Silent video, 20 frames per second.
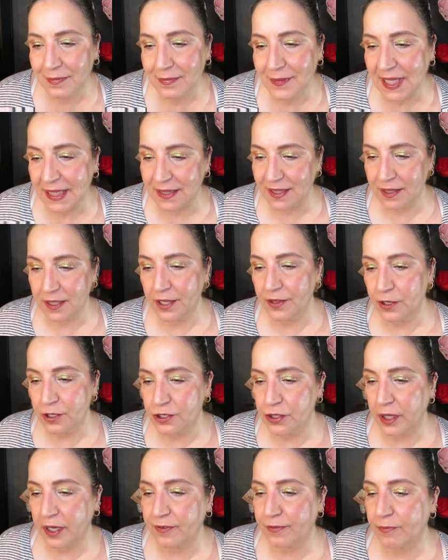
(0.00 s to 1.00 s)
That's another
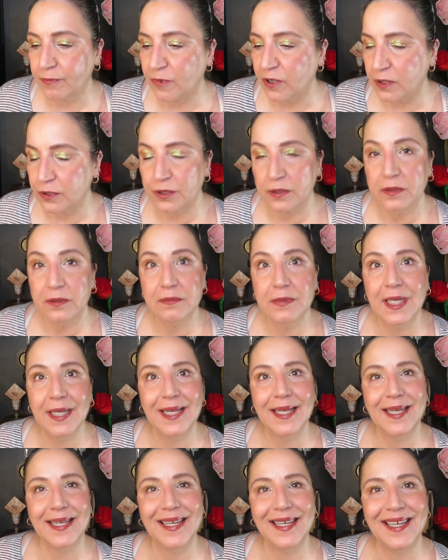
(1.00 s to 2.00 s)
trick from Rose.
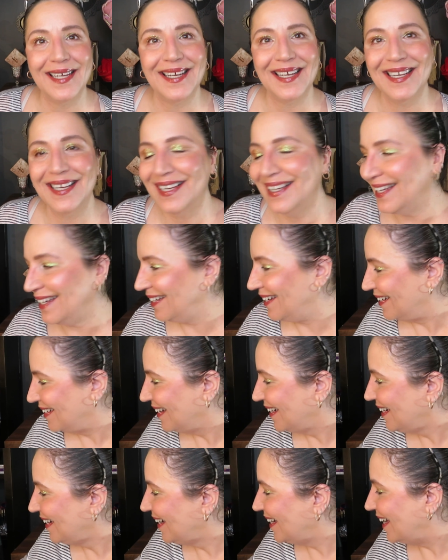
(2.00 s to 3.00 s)

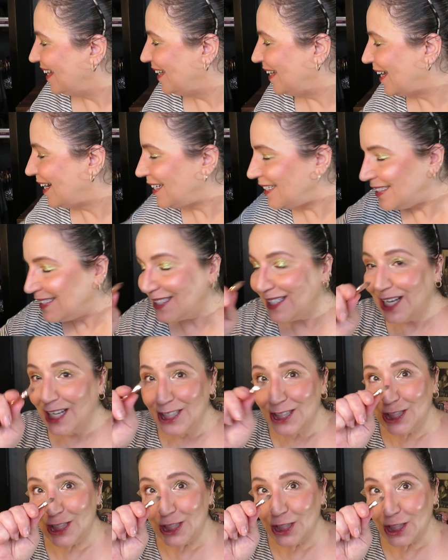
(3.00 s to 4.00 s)
A nice
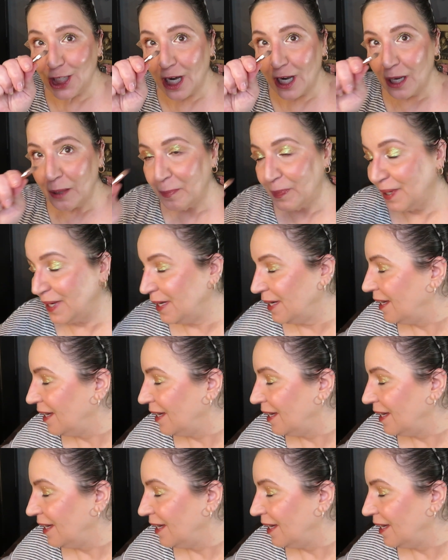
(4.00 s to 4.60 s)
sharp